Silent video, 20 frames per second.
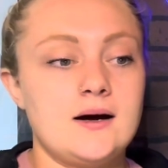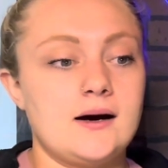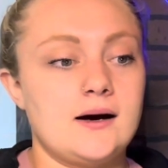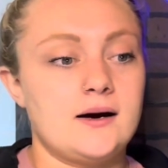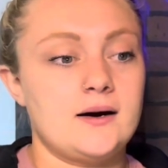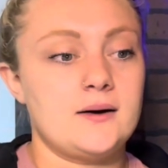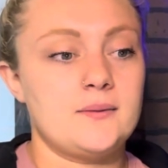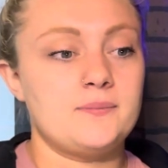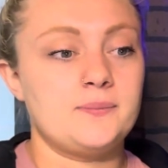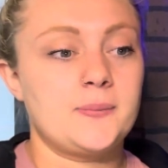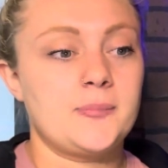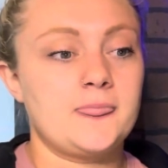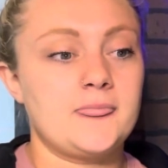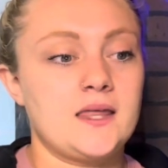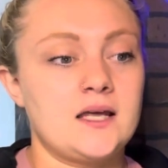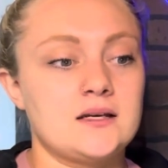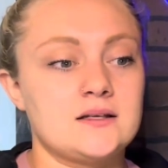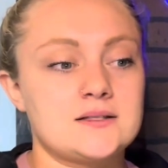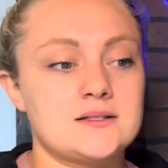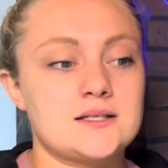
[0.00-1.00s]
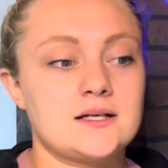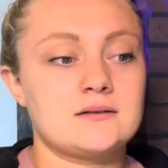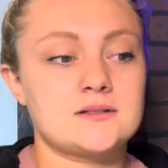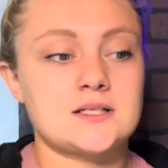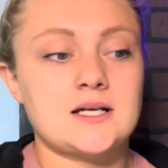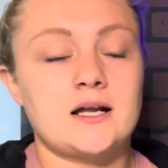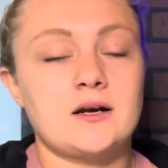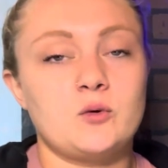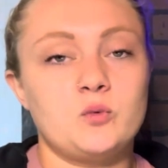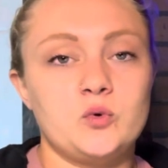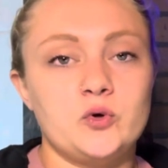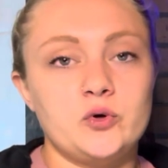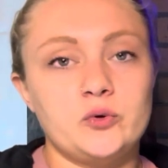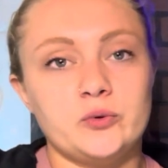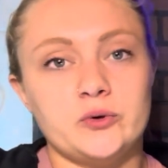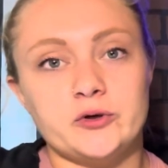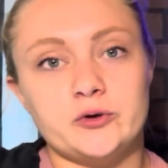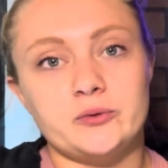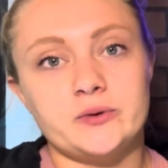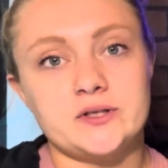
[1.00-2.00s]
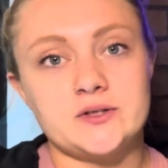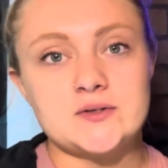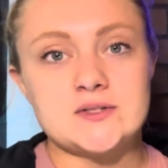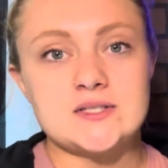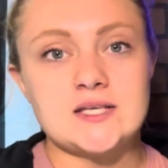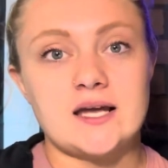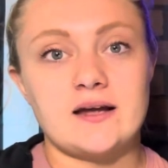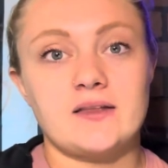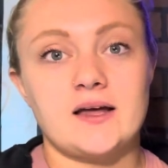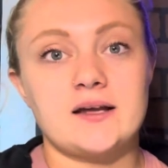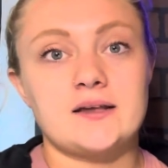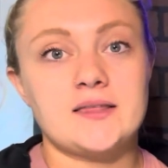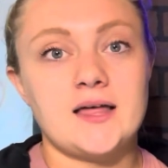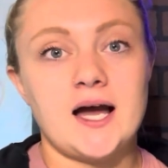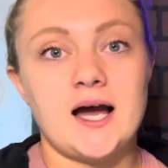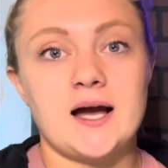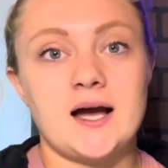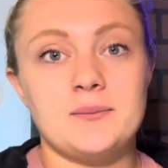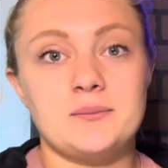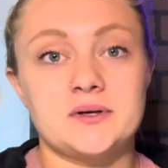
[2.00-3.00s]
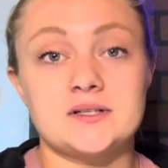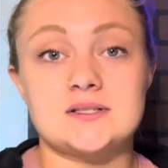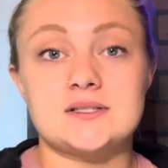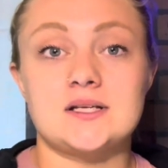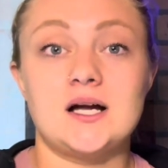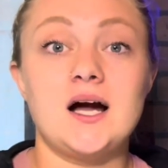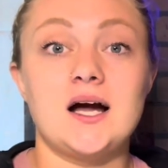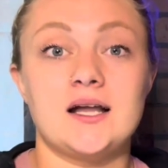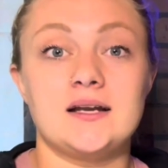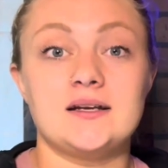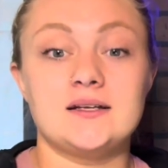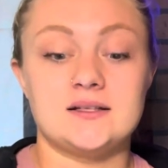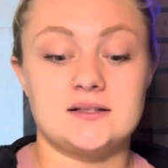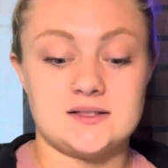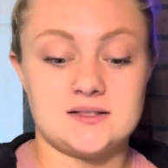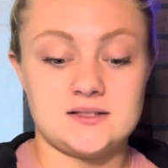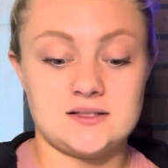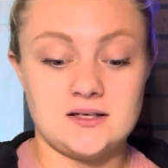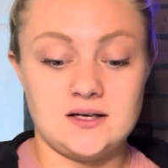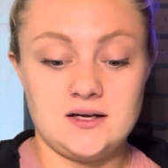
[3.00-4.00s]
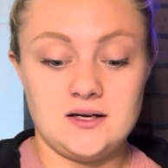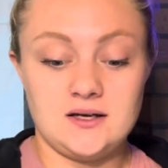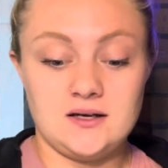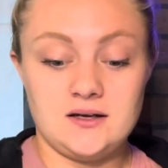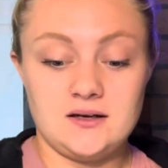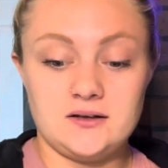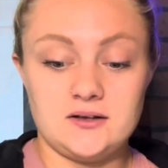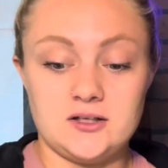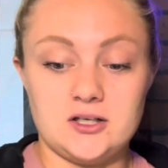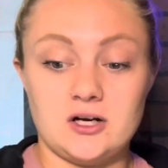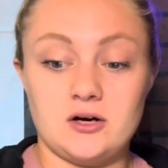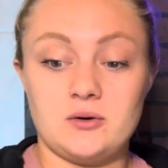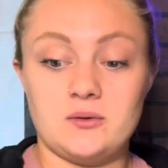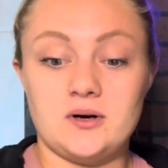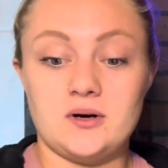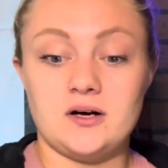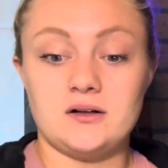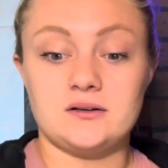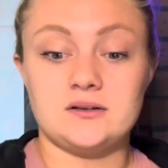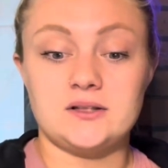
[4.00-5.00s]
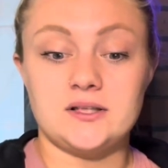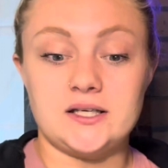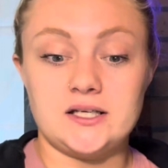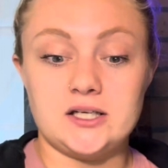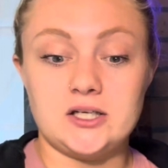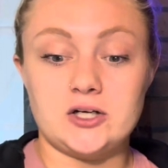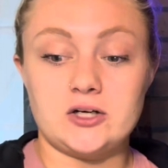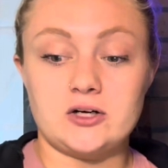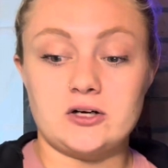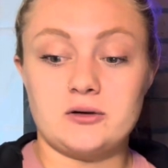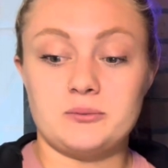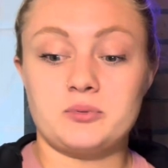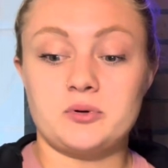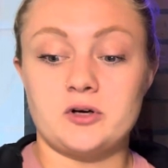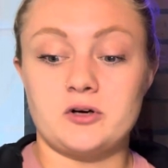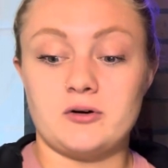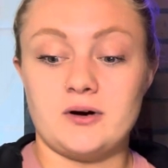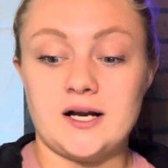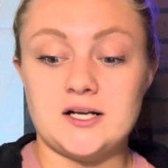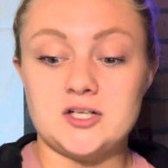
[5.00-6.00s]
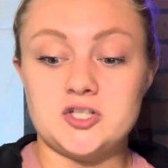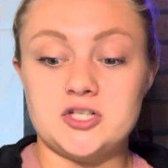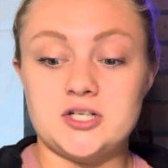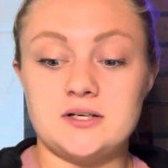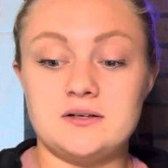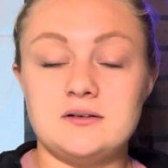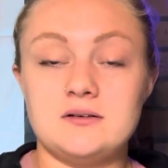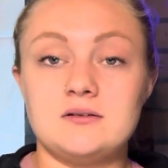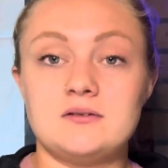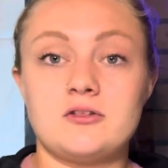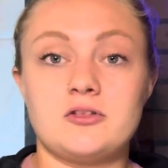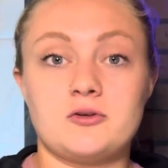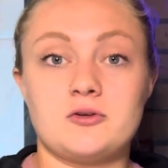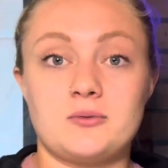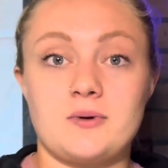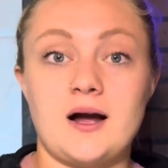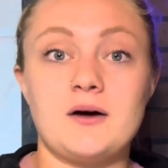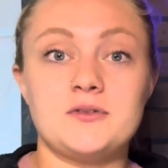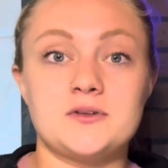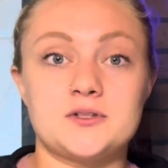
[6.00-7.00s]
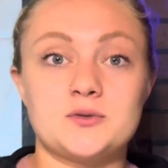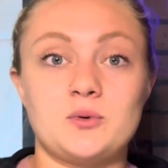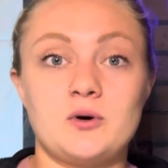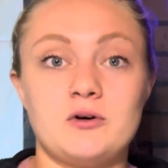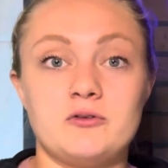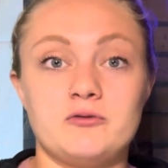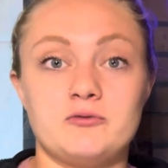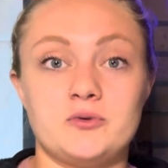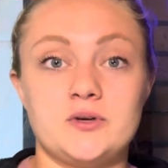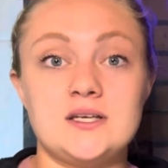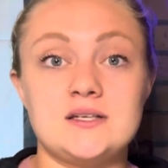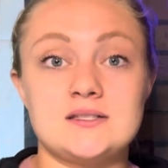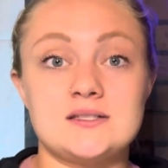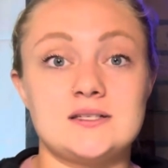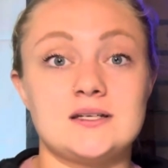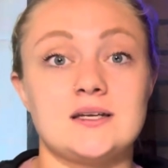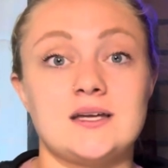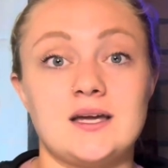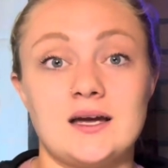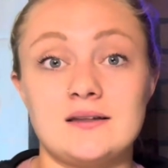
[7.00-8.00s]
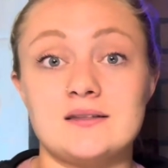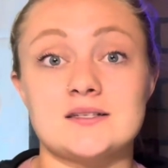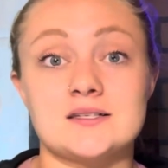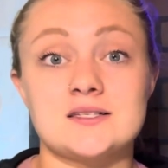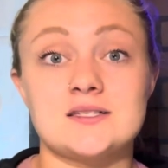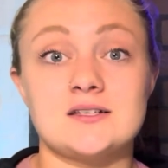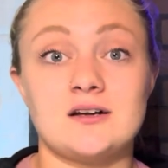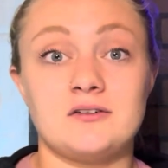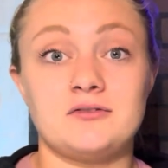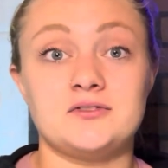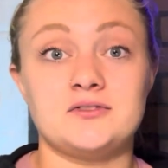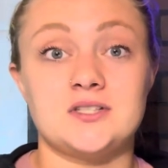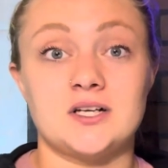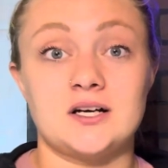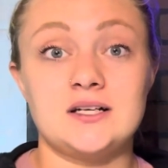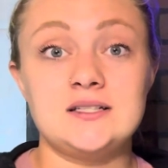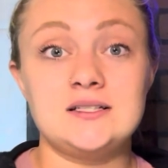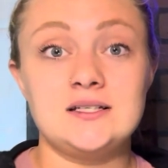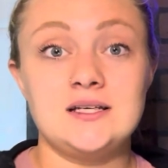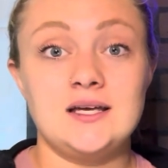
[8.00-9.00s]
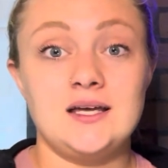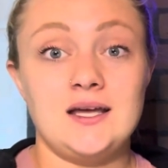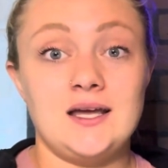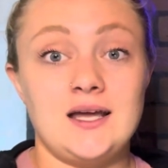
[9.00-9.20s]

And it sounds kind of woo-woo when you say it like that, but it's not. It's a linear progression throughout the 12 weeks to get this stuff done.